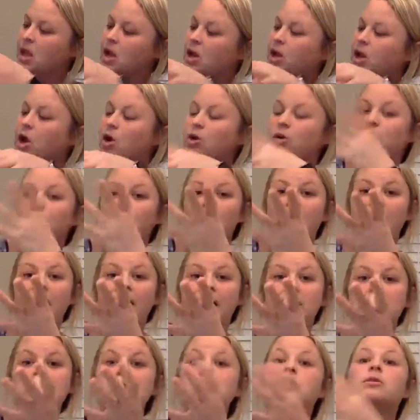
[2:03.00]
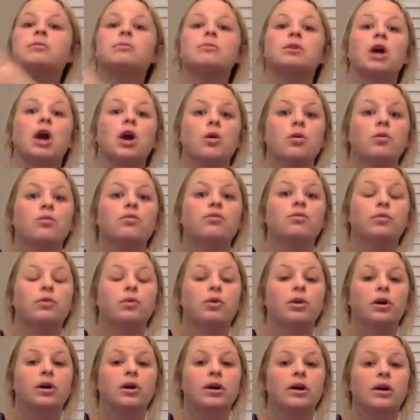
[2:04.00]
go to waste or go
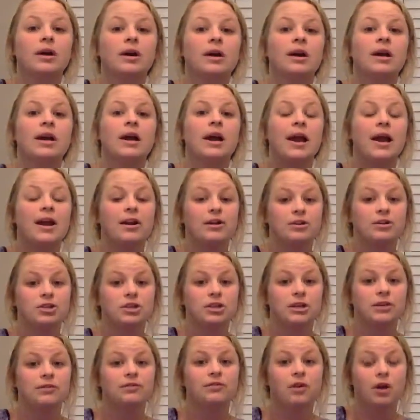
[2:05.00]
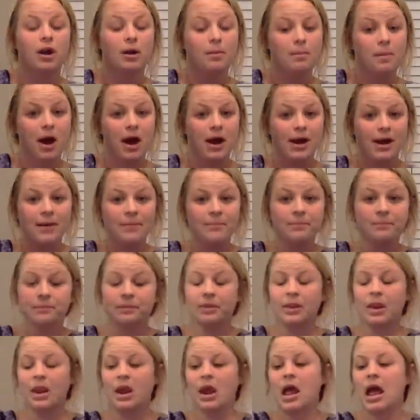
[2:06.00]
for energy for our body.
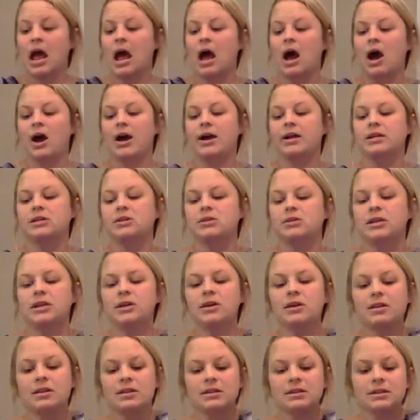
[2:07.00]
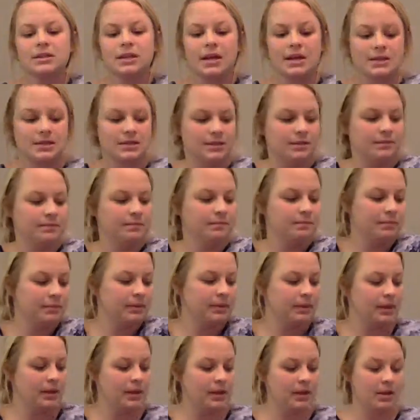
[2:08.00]
All right, so during this lesson,
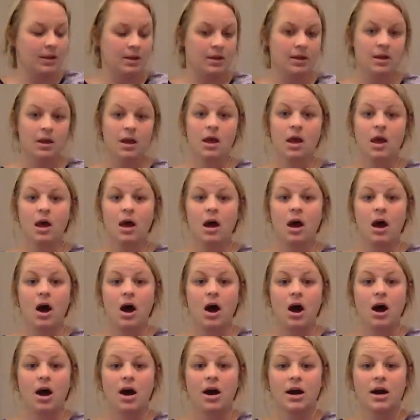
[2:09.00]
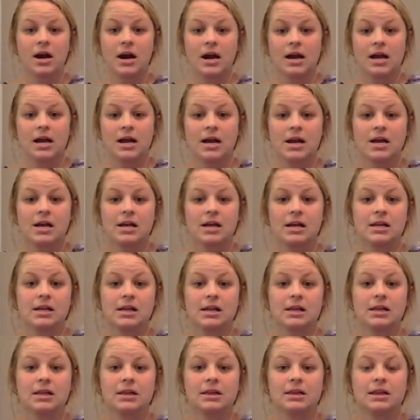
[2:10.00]
our
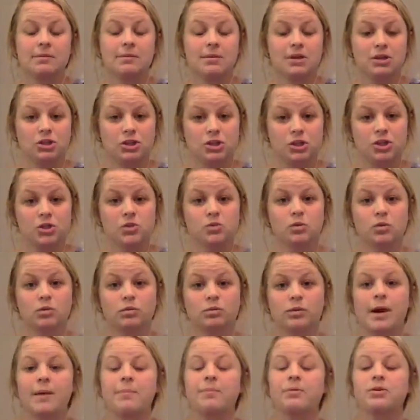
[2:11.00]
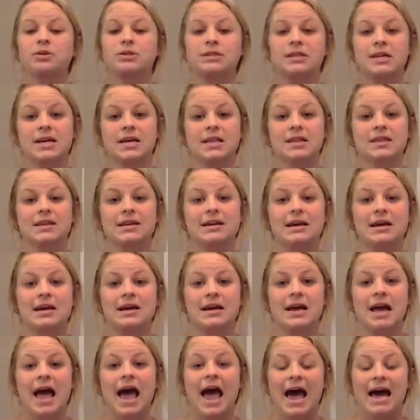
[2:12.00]
lemon juice will represent
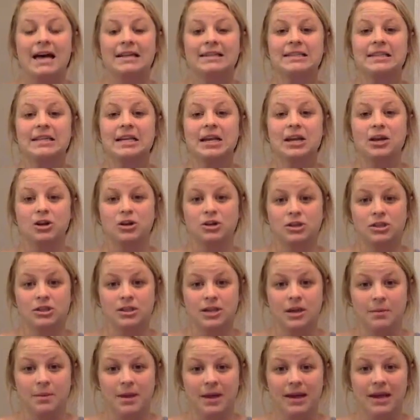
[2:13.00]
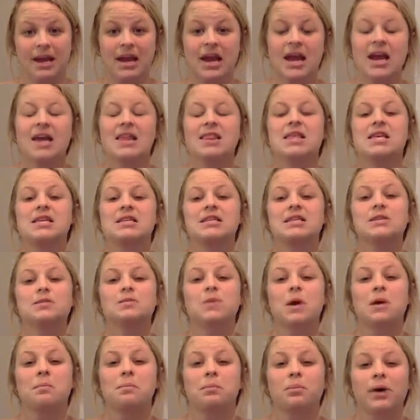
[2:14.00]
the acid in our stomach. This is
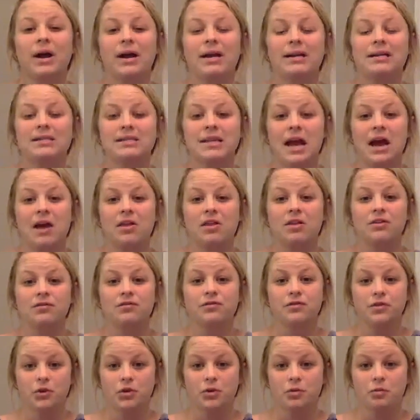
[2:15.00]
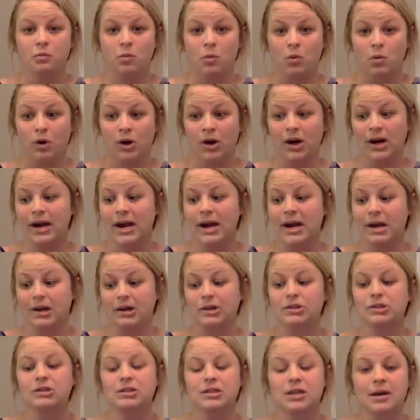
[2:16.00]
what breaks down the food more in
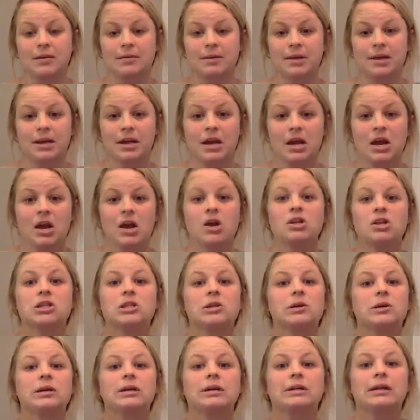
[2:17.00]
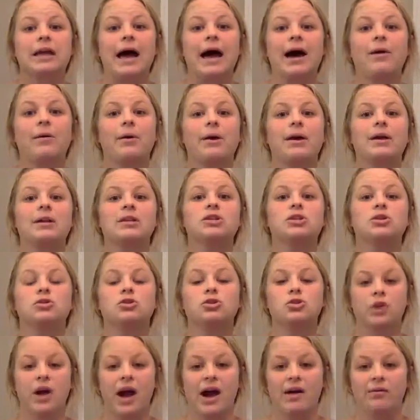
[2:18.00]
our stomach to allow it to
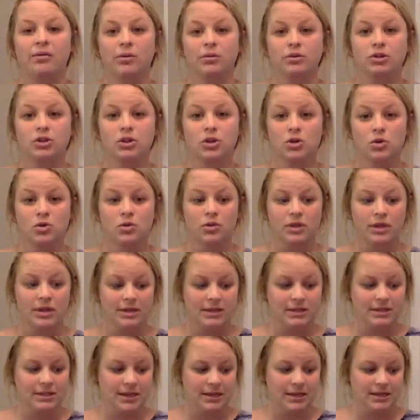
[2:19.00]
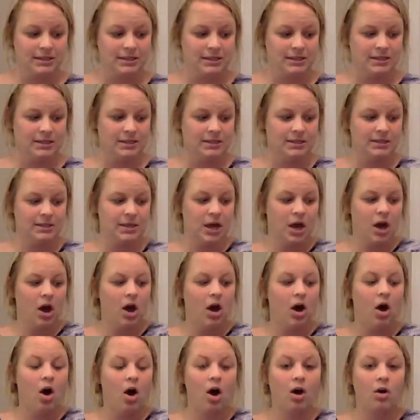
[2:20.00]
travel to the intestines.
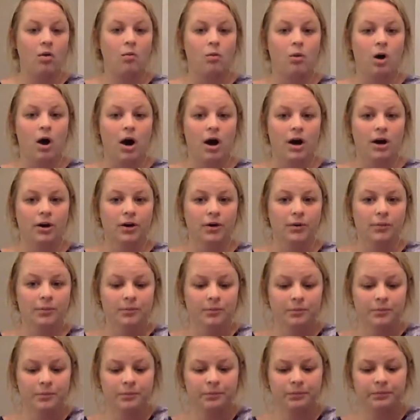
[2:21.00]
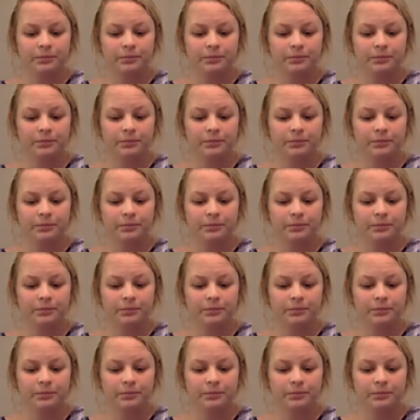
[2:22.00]
Our water